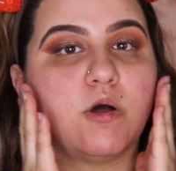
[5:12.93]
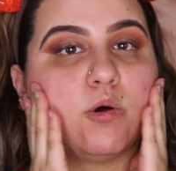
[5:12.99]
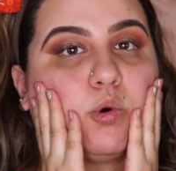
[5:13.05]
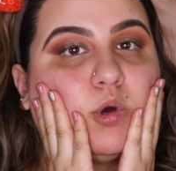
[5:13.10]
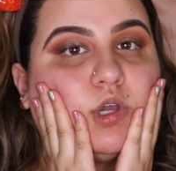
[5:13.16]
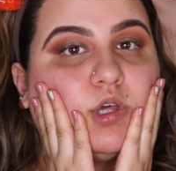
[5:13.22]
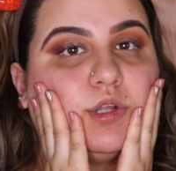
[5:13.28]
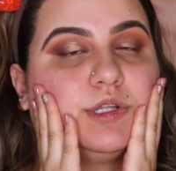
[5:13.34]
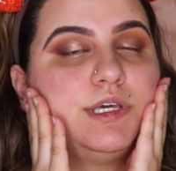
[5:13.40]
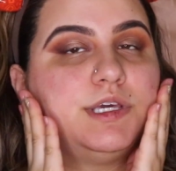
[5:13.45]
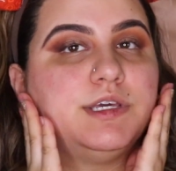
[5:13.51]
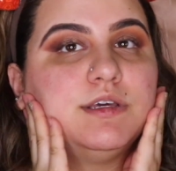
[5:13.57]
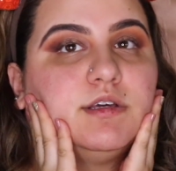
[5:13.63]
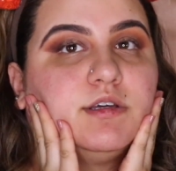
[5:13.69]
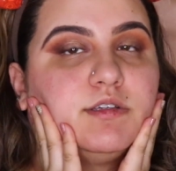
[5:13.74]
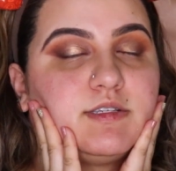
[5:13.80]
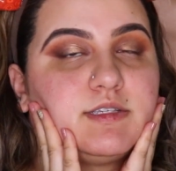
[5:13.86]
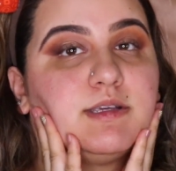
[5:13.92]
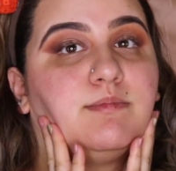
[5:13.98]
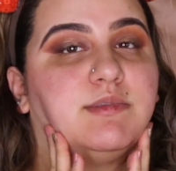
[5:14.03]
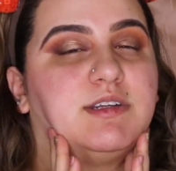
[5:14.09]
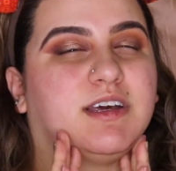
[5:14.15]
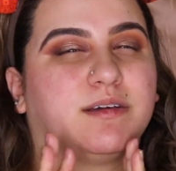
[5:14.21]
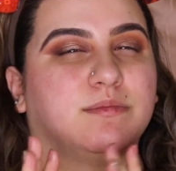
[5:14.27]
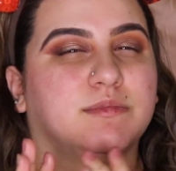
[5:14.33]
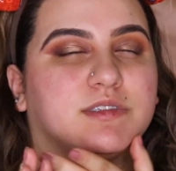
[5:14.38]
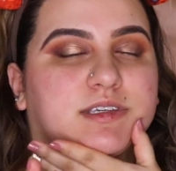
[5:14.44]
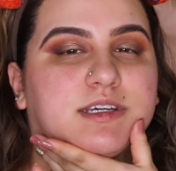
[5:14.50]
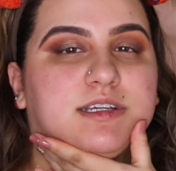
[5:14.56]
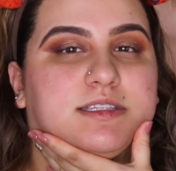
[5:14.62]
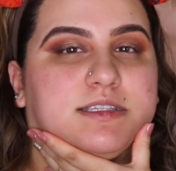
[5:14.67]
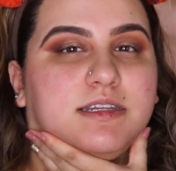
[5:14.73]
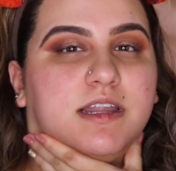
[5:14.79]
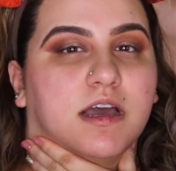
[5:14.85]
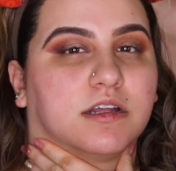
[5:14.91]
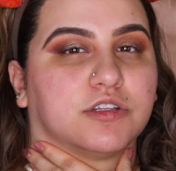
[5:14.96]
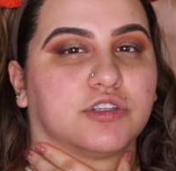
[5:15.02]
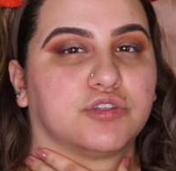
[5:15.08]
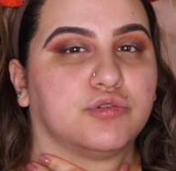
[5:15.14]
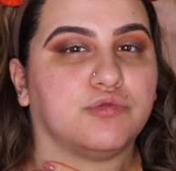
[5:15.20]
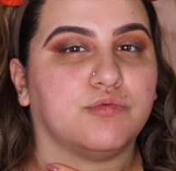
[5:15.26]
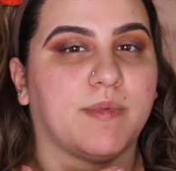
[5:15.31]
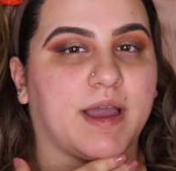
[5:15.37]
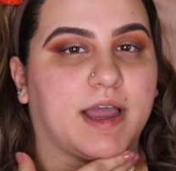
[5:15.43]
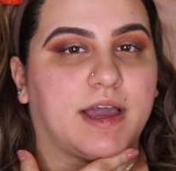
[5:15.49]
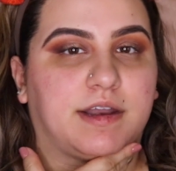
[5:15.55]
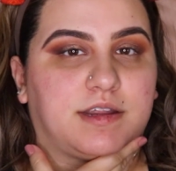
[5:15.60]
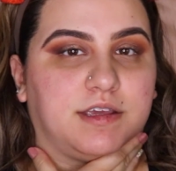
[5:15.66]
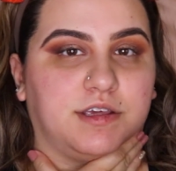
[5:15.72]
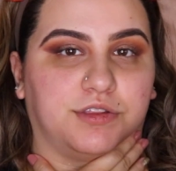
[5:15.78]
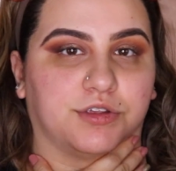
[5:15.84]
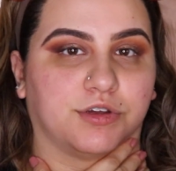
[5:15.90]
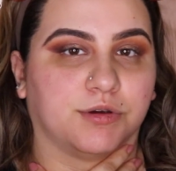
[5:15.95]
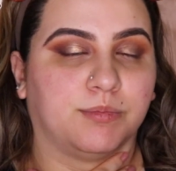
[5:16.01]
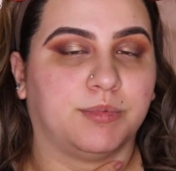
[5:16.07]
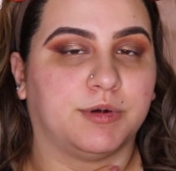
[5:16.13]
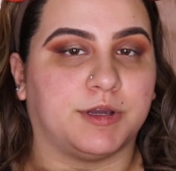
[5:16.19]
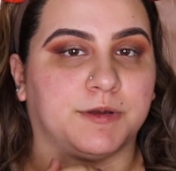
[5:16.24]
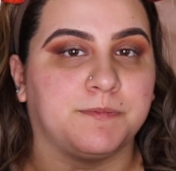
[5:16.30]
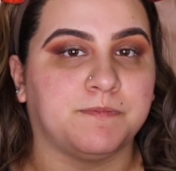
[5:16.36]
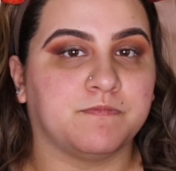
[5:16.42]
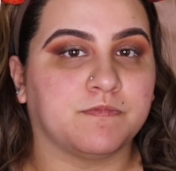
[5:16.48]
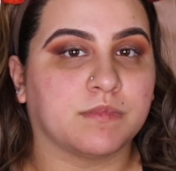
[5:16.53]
oily sometimes. It's not too bad either, but